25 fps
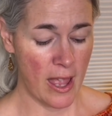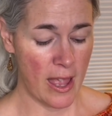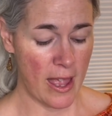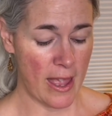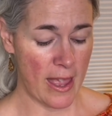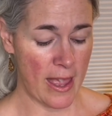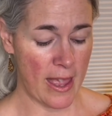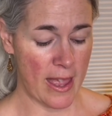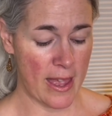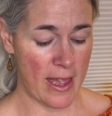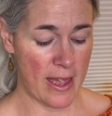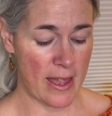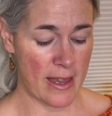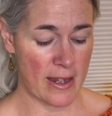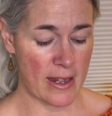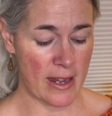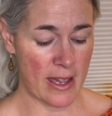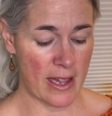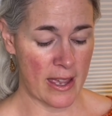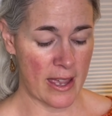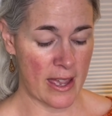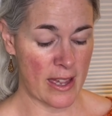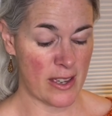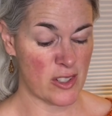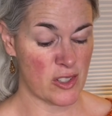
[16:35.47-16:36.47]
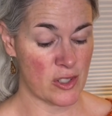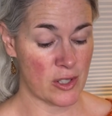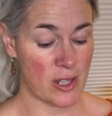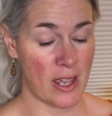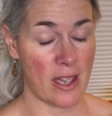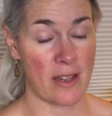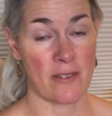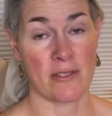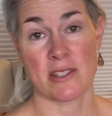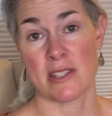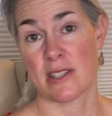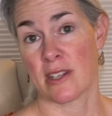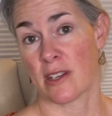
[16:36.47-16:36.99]
And I actually
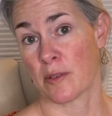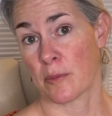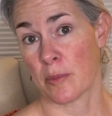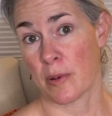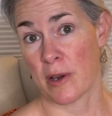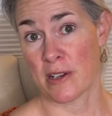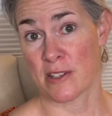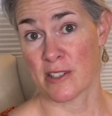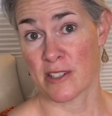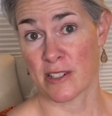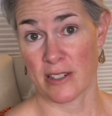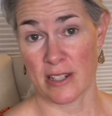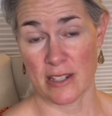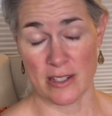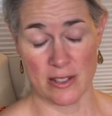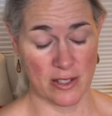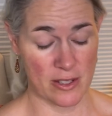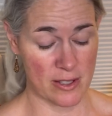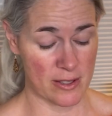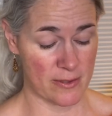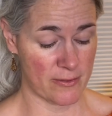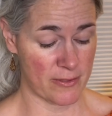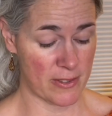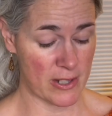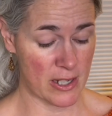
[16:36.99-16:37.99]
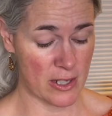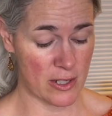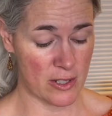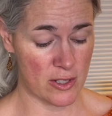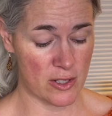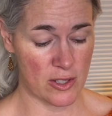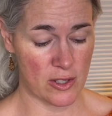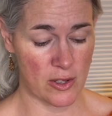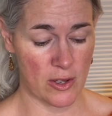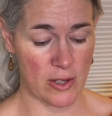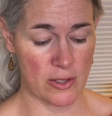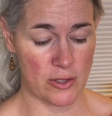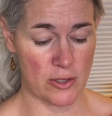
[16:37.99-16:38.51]
have a sock project I just finished,
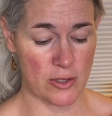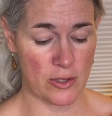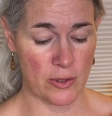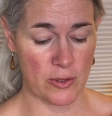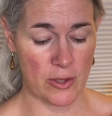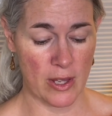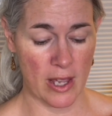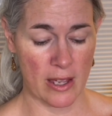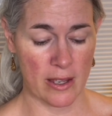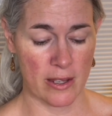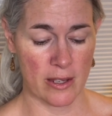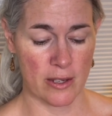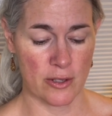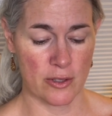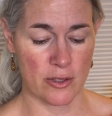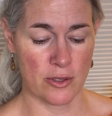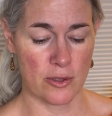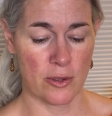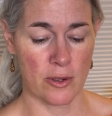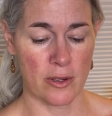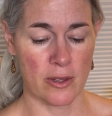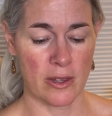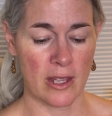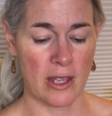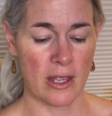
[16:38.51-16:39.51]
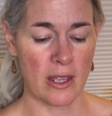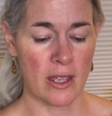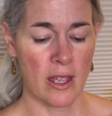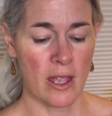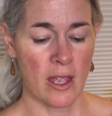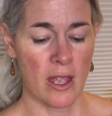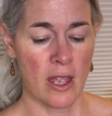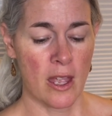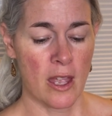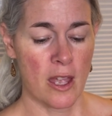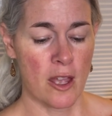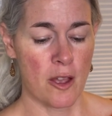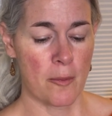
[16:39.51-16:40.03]
so I'll show that here shortly.
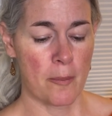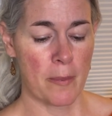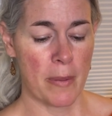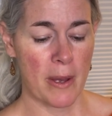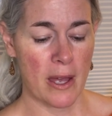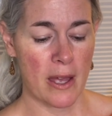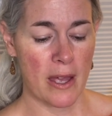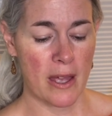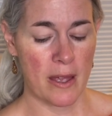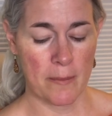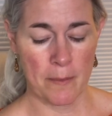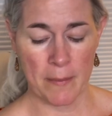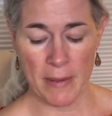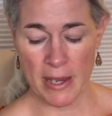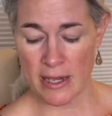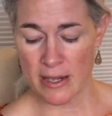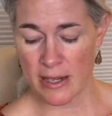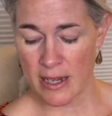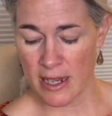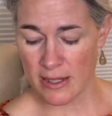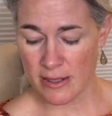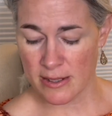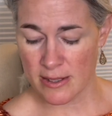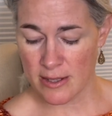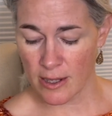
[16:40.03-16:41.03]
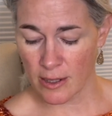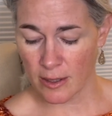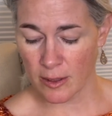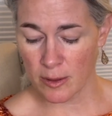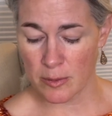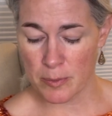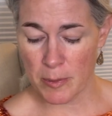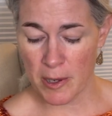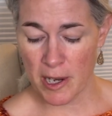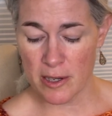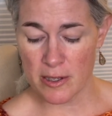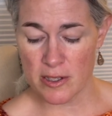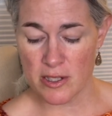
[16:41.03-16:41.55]
But my next sock
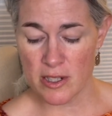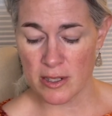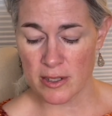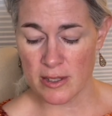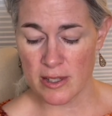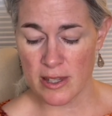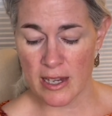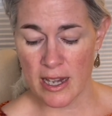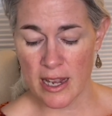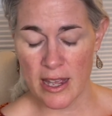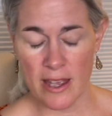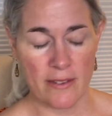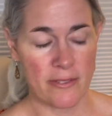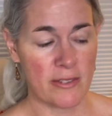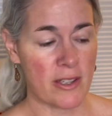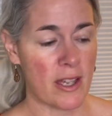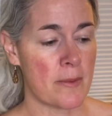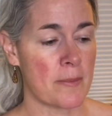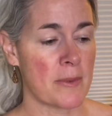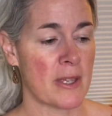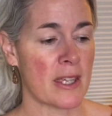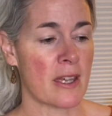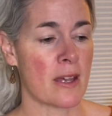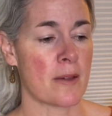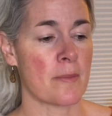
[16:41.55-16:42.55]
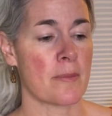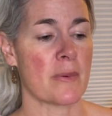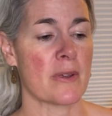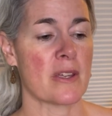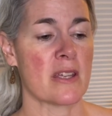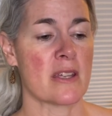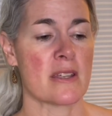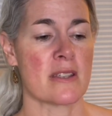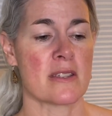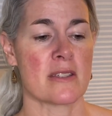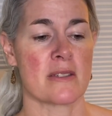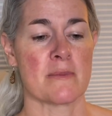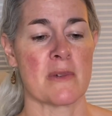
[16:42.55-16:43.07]
project that I have coming up
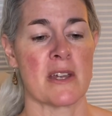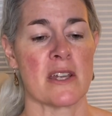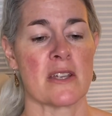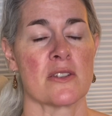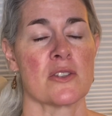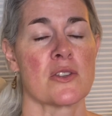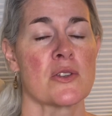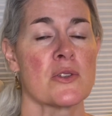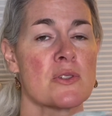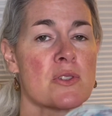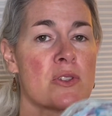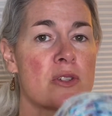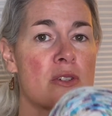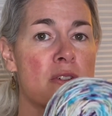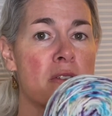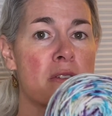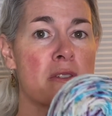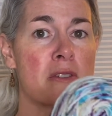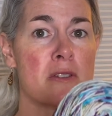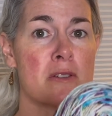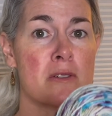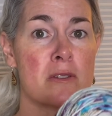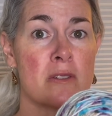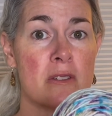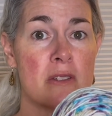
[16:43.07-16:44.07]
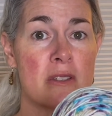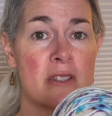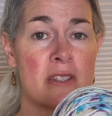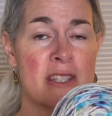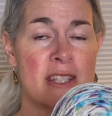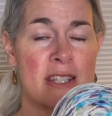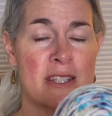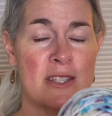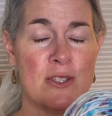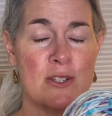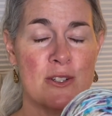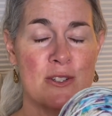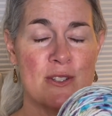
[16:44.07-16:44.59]
is my two
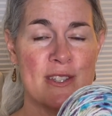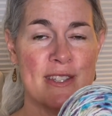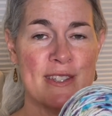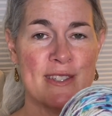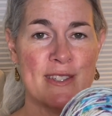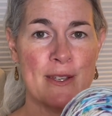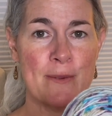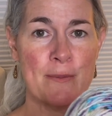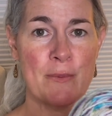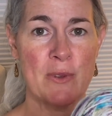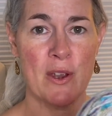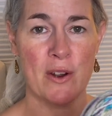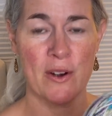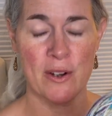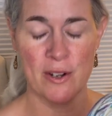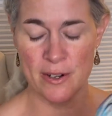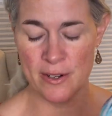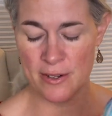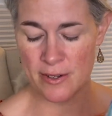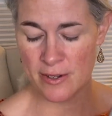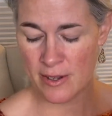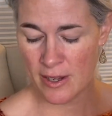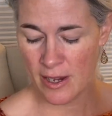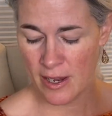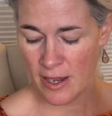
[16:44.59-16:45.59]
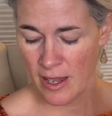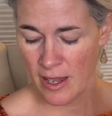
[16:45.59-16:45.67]
sisters and some yarn.